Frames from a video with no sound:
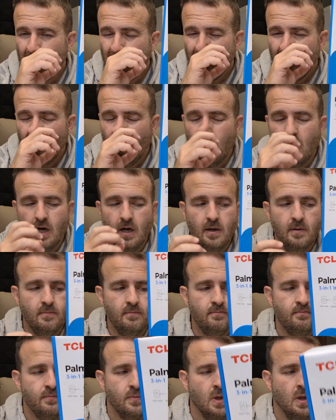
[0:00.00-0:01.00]

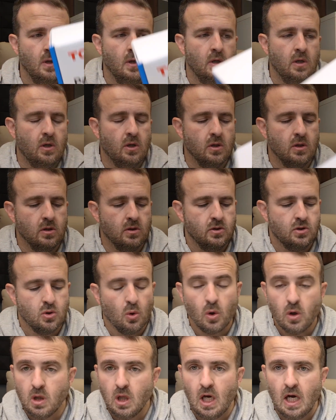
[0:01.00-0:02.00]
um, your
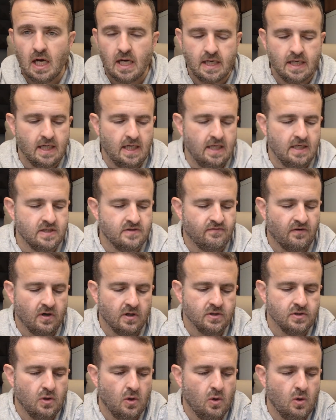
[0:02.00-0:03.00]
door lock, and as far as
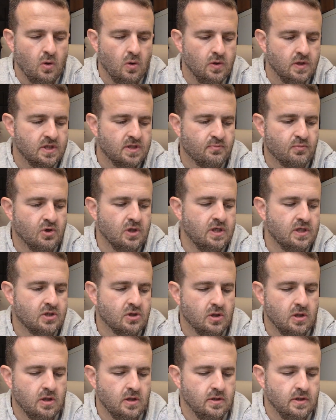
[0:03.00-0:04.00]
the hole that's
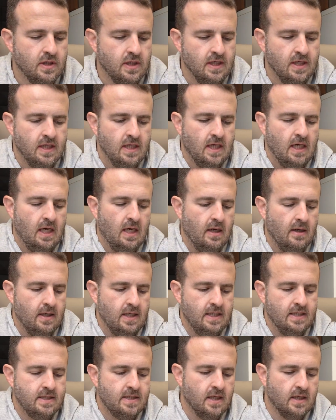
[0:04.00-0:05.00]
pre-drilled. Uh,
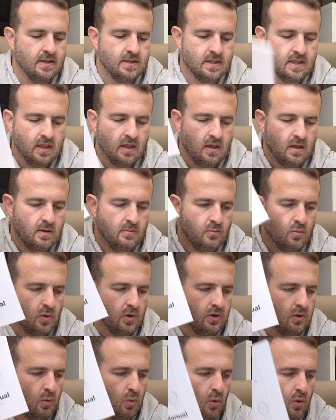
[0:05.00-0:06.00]
it does come with
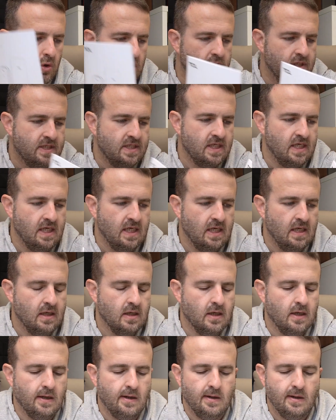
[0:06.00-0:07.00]
a warranty.
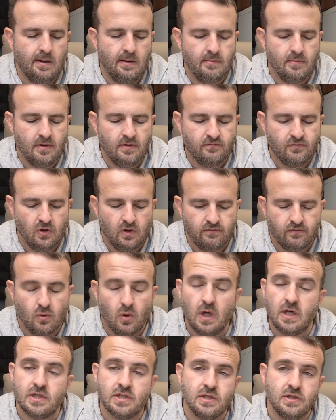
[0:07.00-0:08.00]
Um, if you have
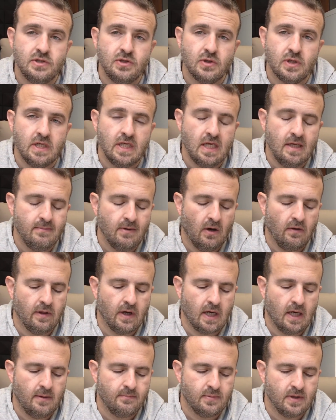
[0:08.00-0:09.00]
questions, you can email the
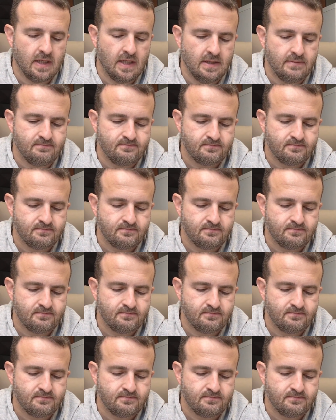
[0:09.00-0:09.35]
company.